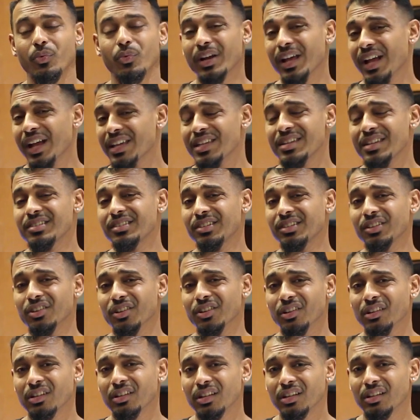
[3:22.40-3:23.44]
When I eat
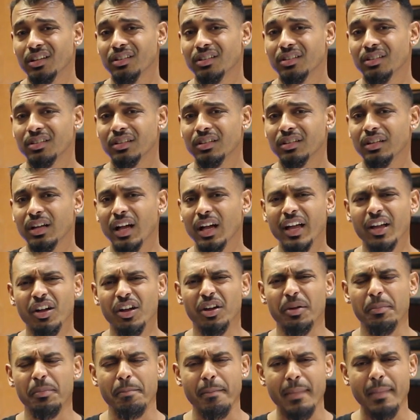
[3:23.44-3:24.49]
deer, I
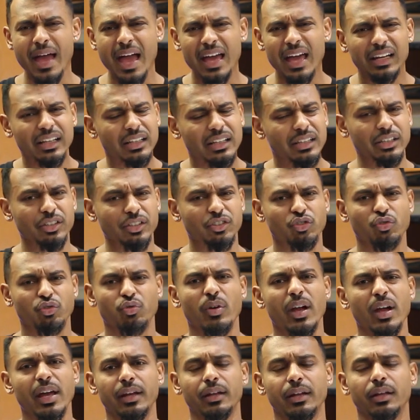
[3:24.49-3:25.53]
automatically
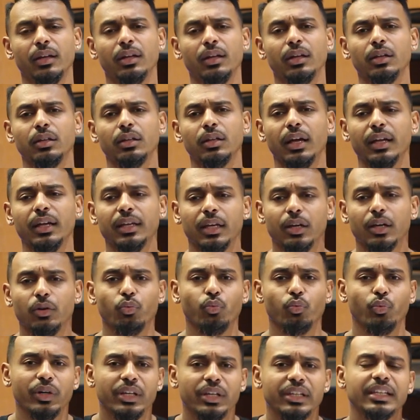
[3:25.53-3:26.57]
shred. I
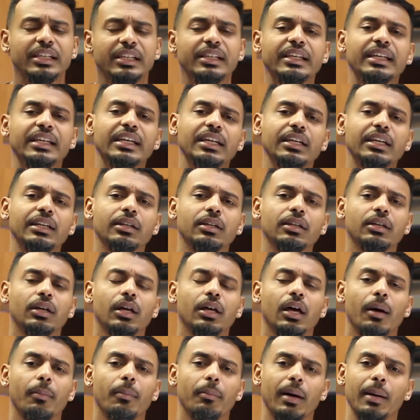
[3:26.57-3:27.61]
get really lean.
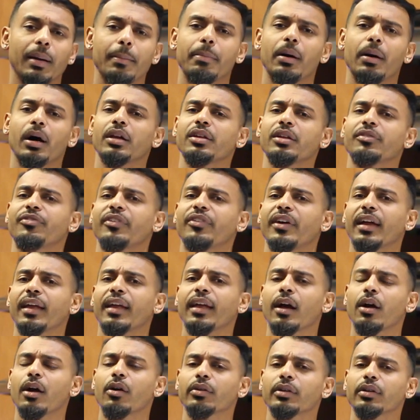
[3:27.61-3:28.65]
My body
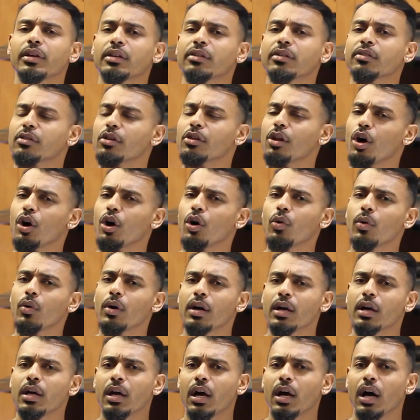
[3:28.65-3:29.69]
fat count gets
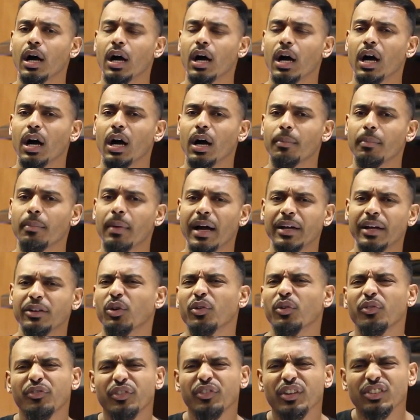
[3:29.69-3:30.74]
low. I
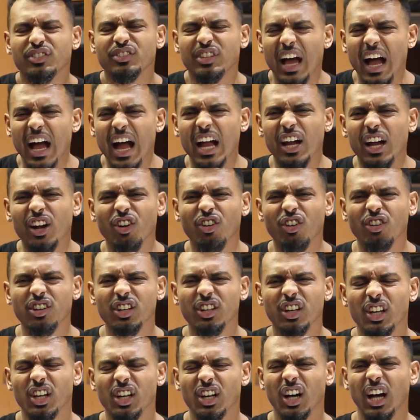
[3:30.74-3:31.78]
don't feel
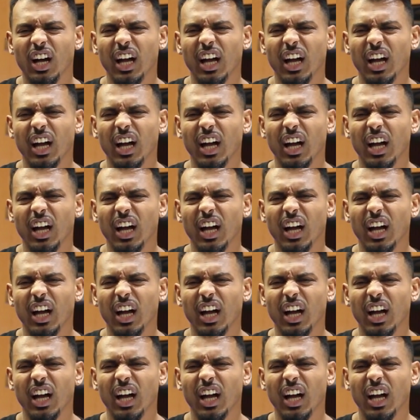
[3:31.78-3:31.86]
tired.